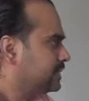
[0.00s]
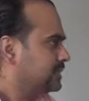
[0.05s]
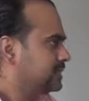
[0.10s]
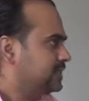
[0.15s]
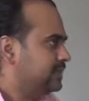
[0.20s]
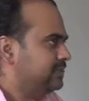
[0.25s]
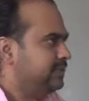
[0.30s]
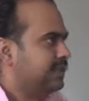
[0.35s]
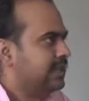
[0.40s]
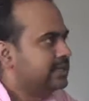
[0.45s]

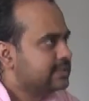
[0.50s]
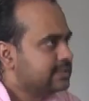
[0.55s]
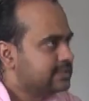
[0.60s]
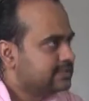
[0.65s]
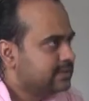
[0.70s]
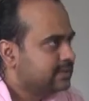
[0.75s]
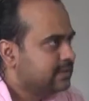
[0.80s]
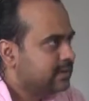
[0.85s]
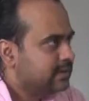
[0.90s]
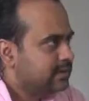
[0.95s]

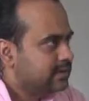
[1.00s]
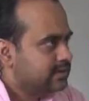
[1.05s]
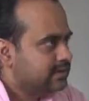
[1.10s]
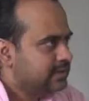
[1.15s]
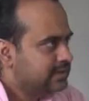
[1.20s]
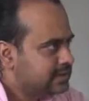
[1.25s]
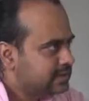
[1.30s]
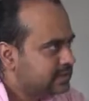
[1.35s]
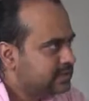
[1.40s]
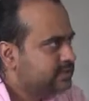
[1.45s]
Sarfaraz,
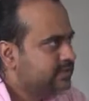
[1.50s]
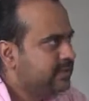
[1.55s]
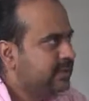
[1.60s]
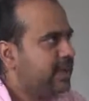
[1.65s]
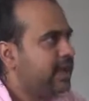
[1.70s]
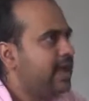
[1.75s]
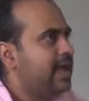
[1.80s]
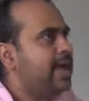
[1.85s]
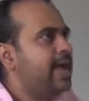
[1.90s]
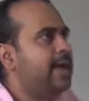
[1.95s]
this is
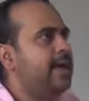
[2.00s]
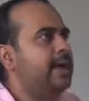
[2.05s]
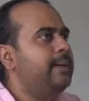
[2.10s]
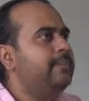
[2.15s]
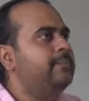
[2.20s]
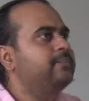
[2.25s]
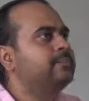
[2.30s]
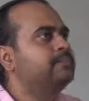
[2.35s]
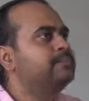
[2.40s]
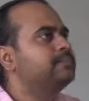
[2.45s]
where I
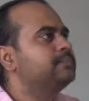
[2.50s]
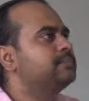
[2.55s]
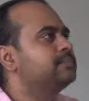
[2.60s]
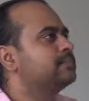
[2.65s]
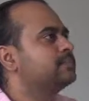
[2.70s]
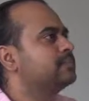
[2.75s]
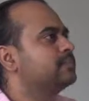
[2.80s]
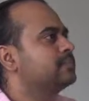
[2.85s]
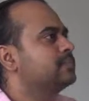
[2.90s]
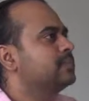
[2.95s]
am
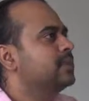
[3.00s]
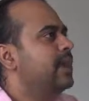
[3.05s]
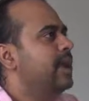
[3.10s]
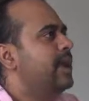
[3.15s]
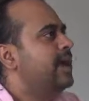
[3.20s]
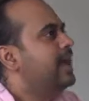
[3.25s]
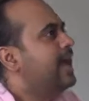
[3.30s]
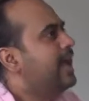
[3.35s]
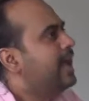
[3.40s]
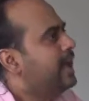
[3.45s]

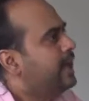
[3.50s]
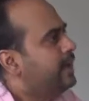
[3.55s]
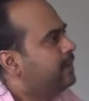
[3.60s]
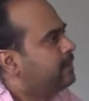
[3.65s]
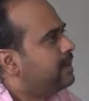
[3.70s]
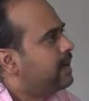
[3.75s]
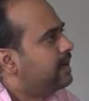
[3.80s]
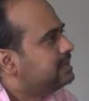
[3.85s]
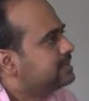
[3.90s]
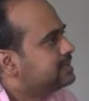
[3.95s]
and I
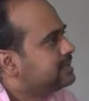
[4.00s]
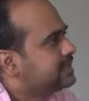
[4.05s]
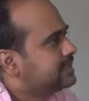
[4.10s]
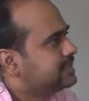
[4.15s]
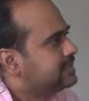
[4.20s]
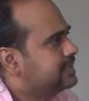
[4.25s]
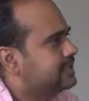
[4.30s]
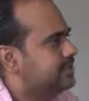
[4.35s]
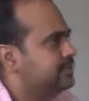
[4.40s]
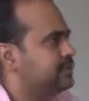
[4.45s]
am
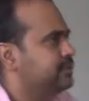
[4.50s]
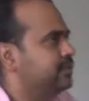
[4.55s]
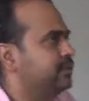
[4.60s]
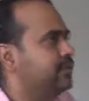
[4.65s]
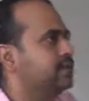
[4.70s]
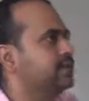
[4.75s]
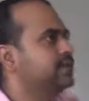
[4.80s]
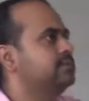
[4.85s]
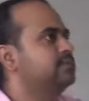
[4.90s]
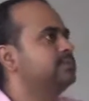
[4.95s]

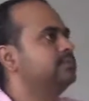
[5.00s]
unsuccessful.